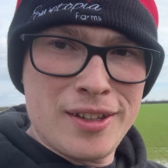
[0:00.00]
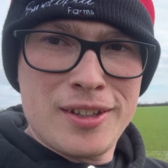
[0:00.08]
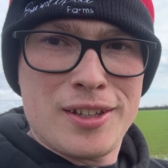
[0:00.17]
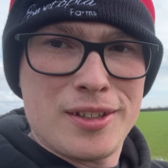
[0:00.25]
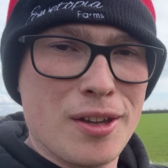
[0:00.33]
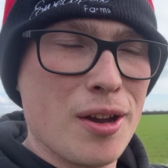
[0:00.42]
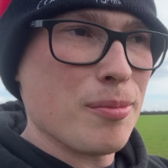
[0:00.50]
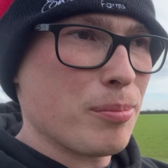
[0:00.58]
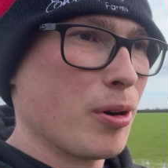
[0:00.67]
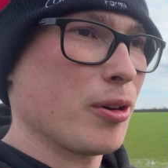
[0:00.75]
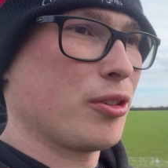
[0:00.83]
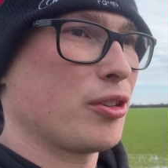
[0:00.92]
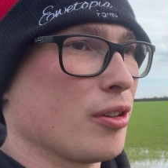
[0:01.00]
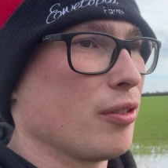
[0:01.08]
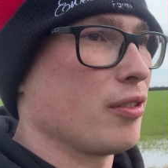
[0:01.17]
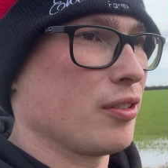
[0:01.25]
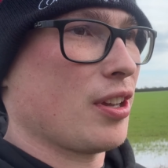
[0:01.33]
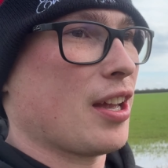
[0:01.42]
you don't push stuff
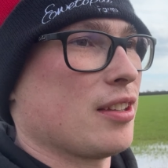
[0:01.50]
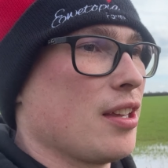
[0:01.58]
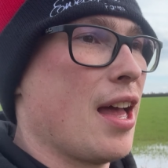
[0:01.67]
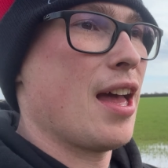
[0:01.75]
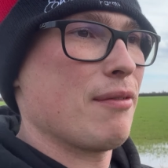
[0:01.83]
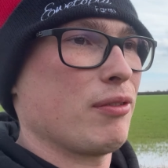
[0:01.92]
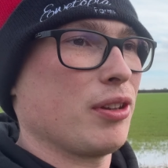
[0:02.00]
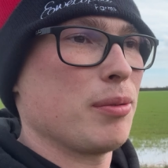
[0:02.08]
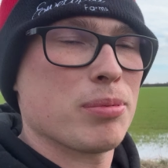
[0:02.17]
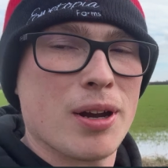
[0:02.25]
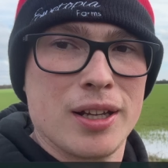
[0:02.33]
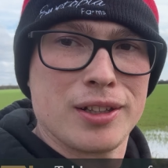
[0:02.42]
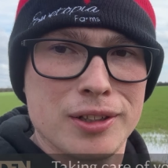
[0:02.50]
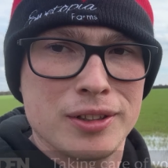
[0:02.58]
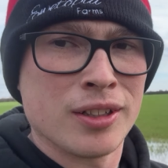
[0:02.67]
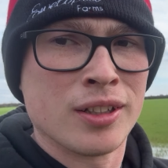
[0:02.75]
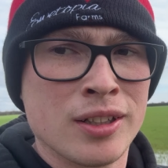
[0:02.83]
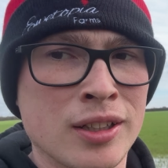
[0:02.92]
that's heavily pregnant.